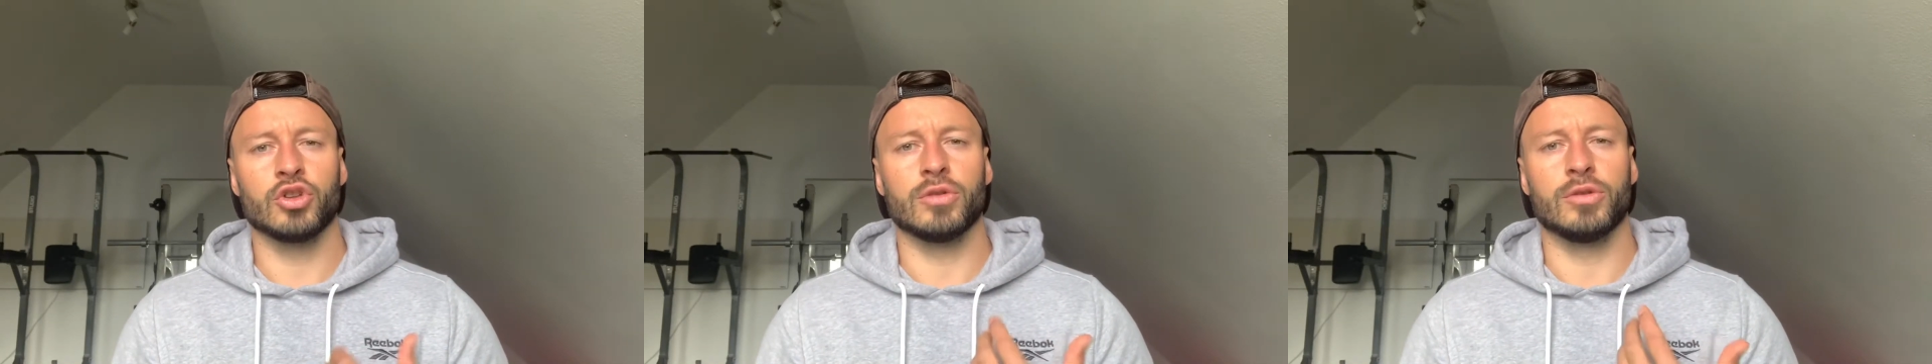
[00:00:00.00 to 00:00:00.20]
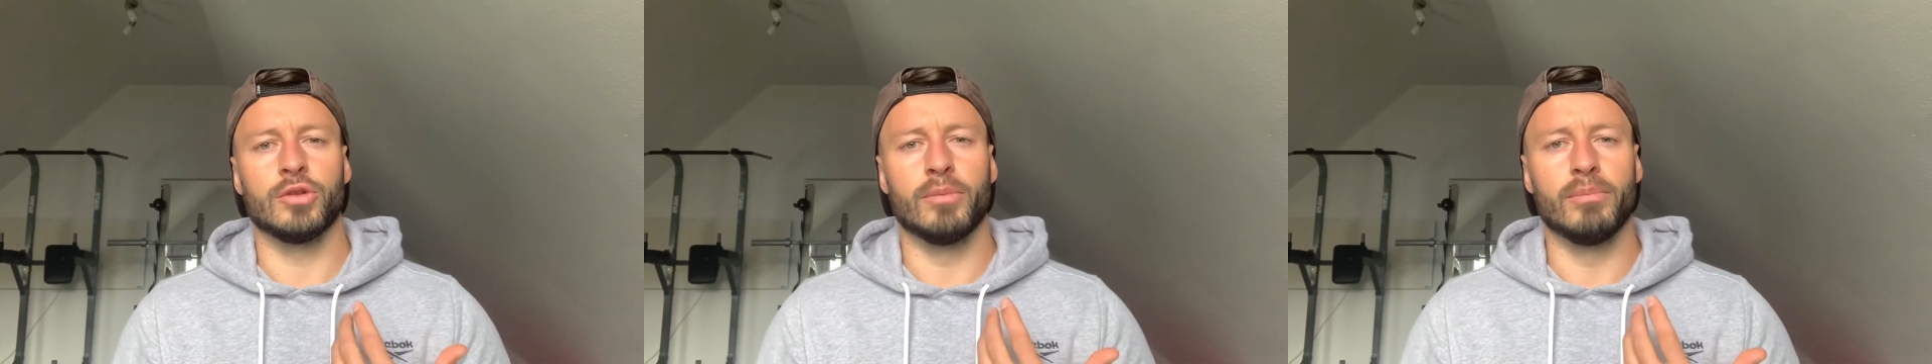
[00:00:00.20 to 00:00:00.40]

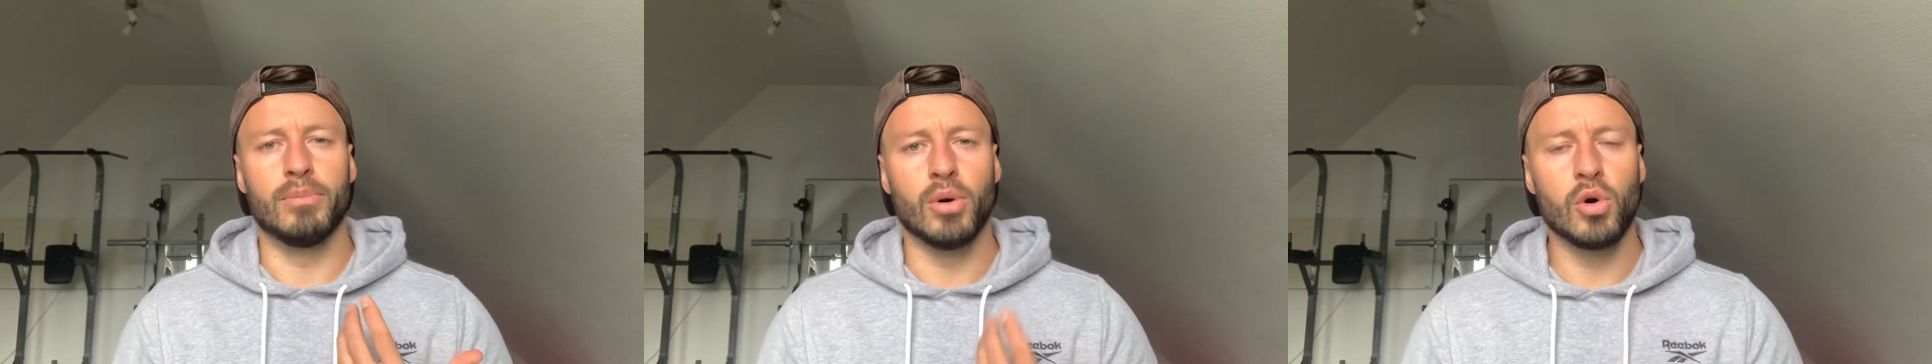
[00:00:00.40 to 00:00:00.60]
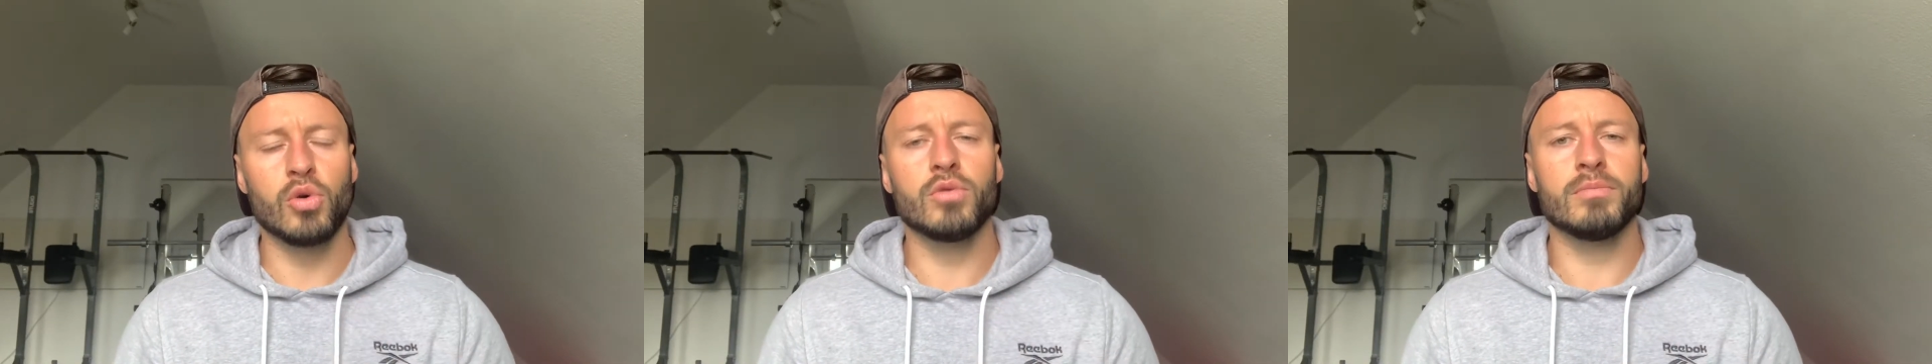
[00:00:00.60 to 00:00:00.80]
the
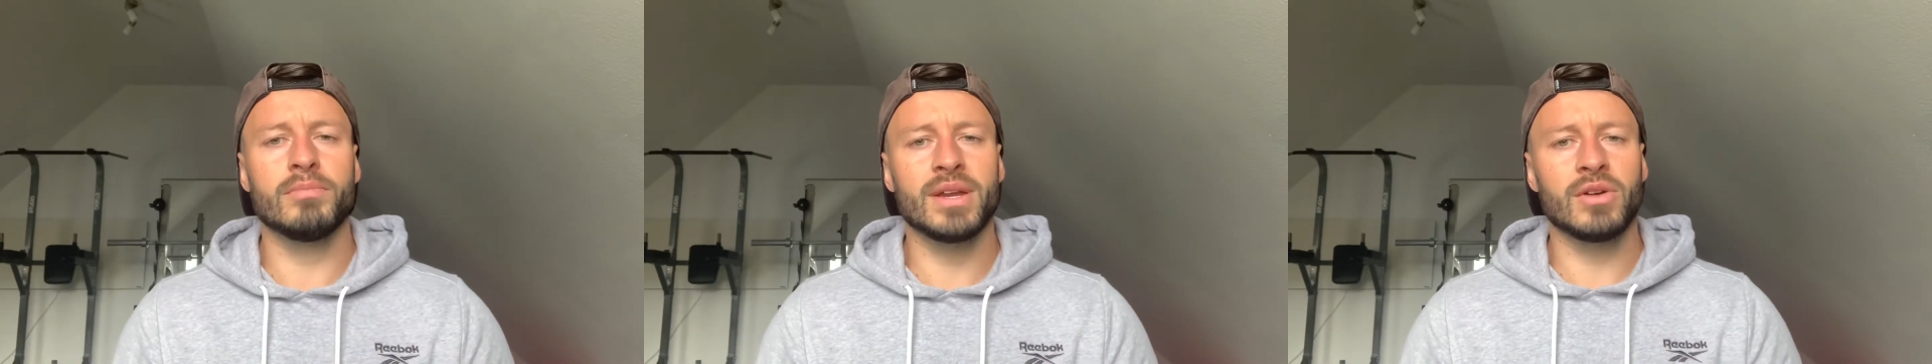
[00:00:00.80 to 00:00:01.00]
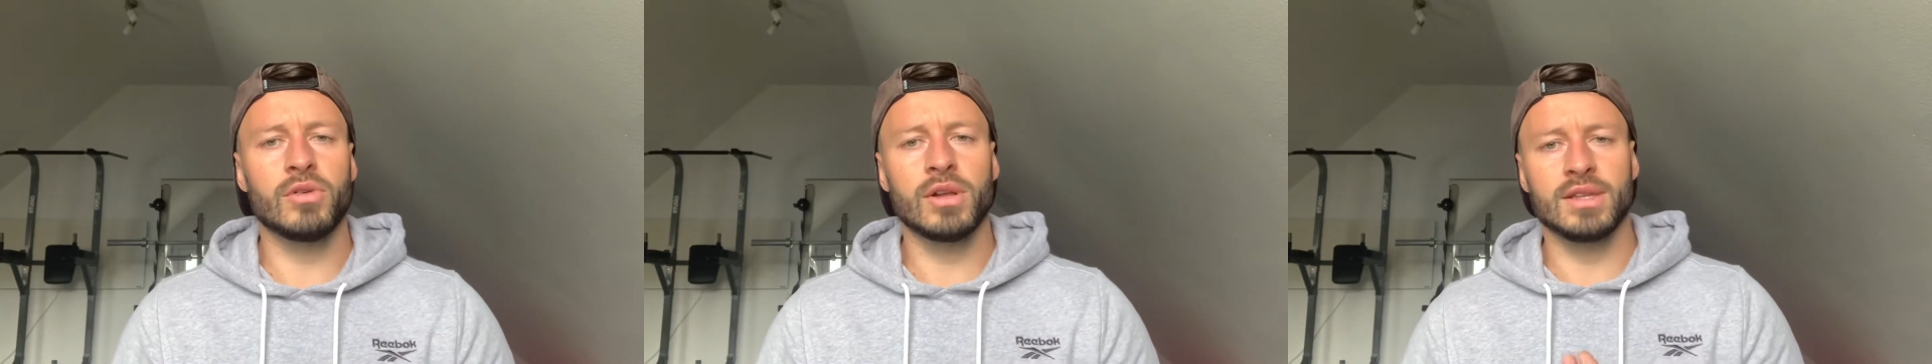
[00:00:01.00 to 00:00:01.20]
bone
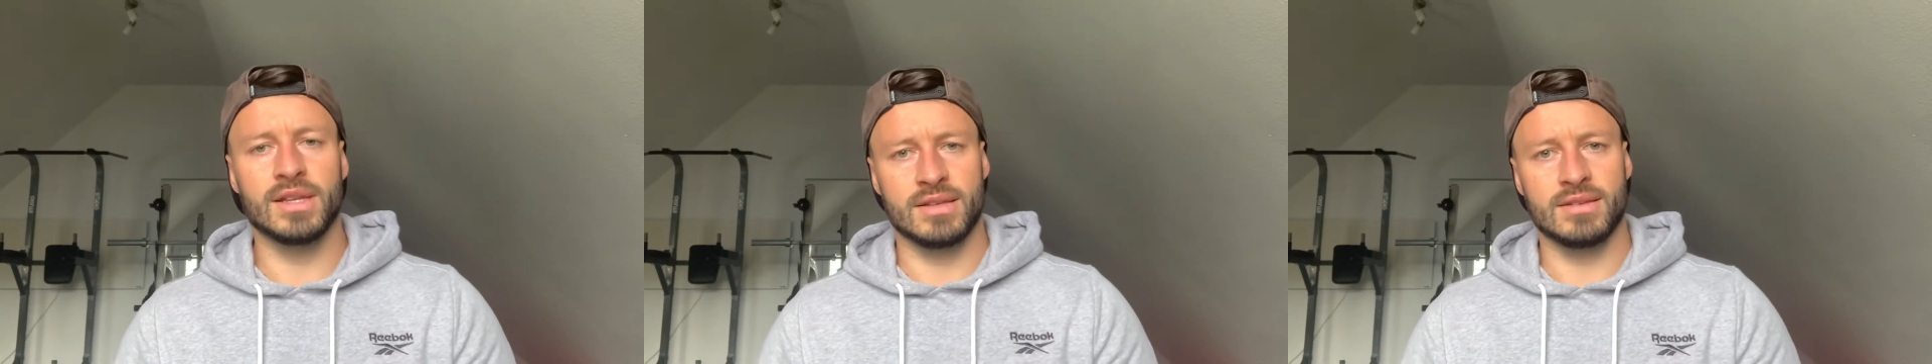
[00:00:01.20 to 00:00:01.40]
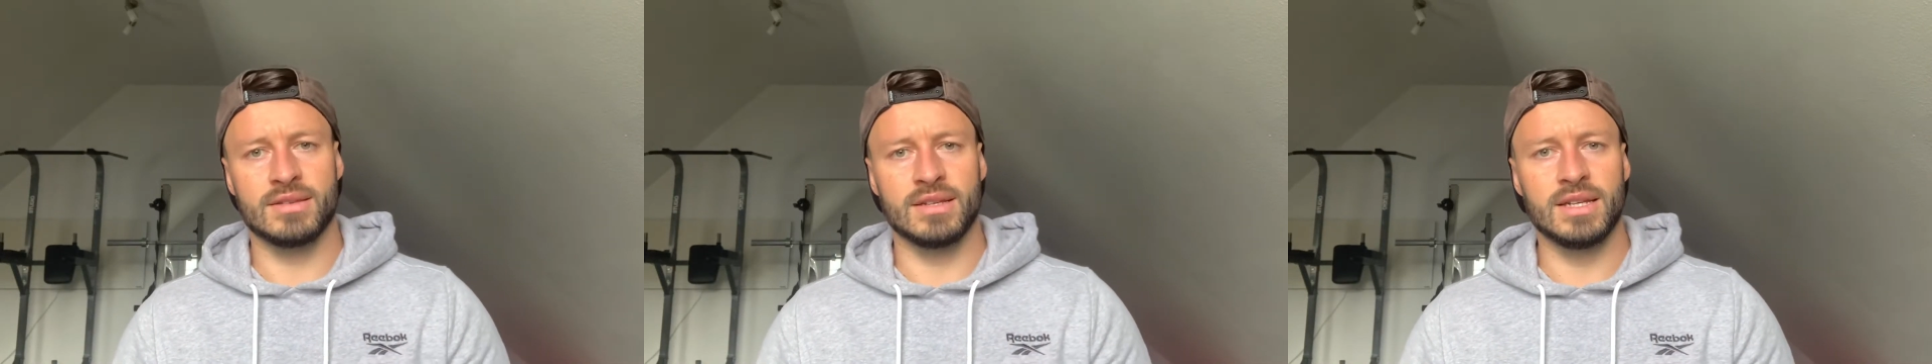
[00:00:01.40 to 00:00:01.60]
mineral
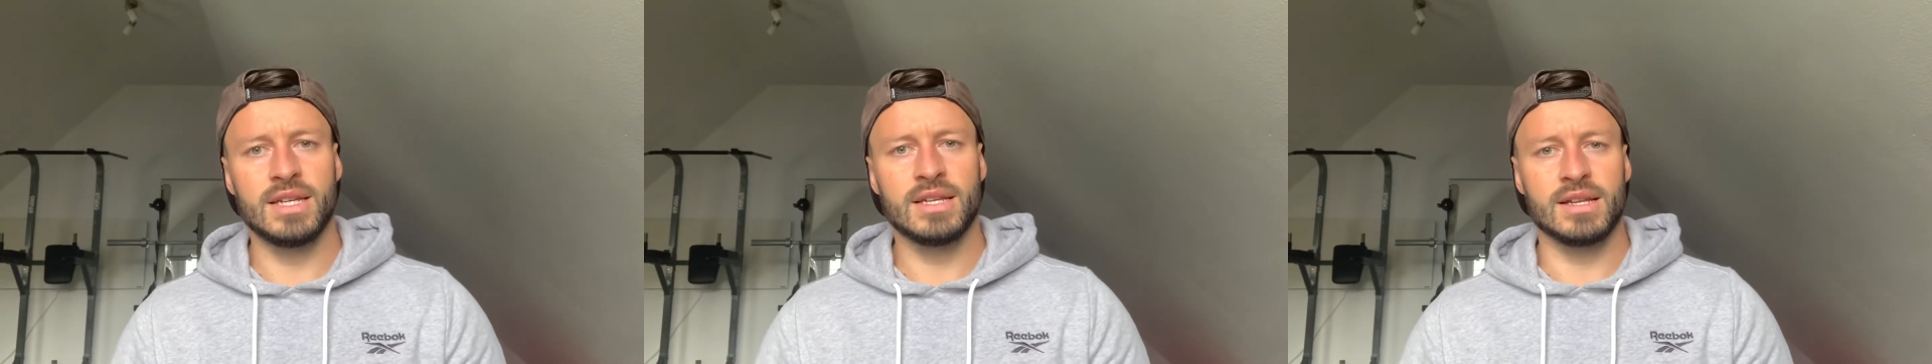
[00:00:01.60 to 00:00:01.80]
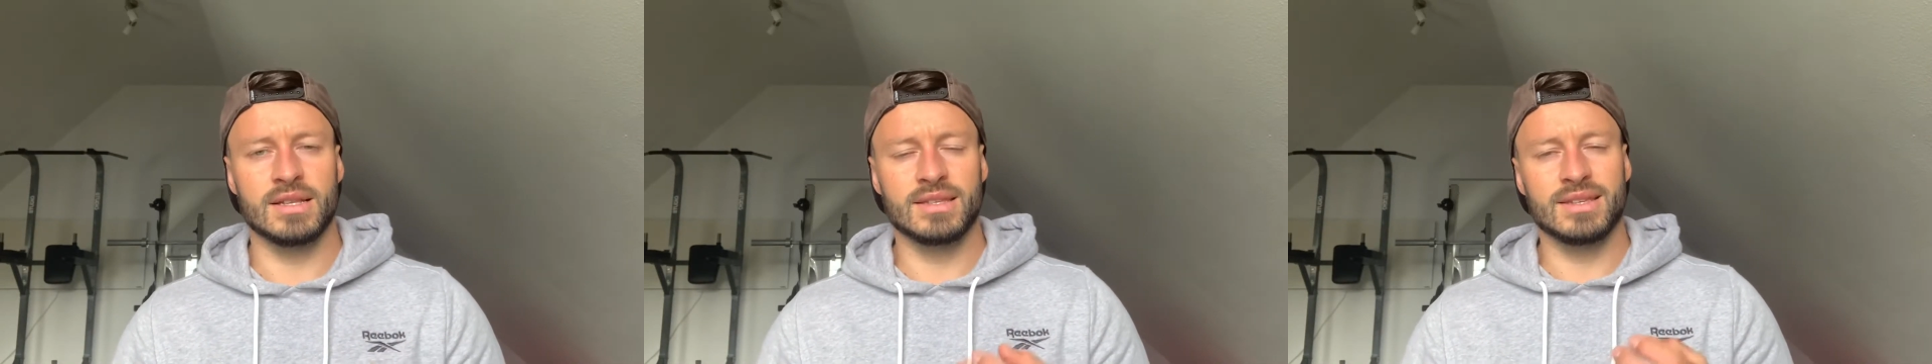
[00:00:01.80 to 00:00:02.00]
density,
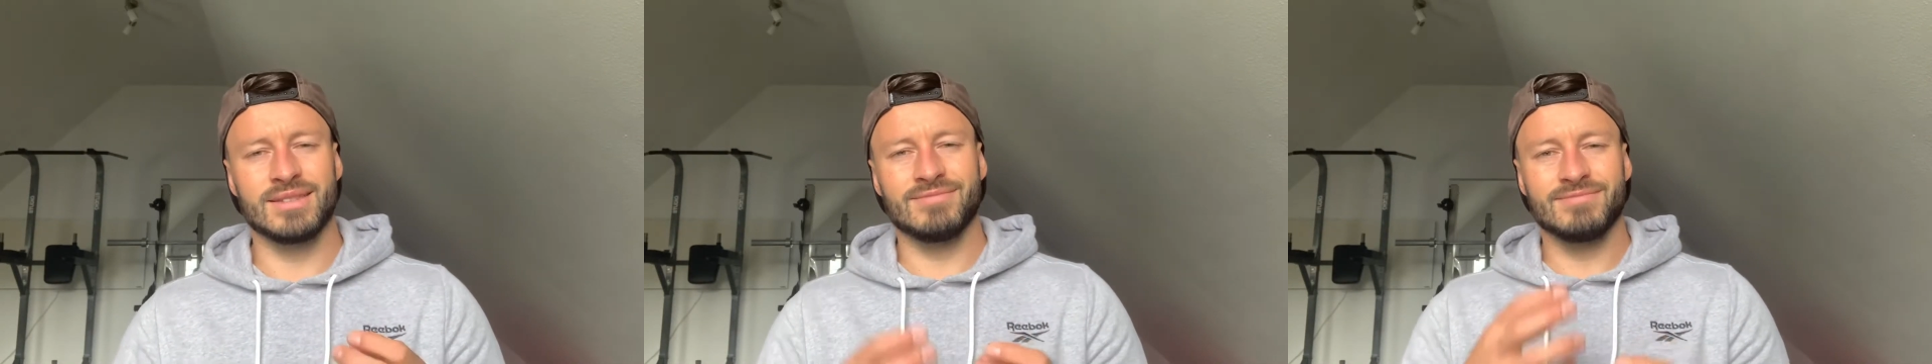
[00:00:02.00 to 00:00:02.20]
that's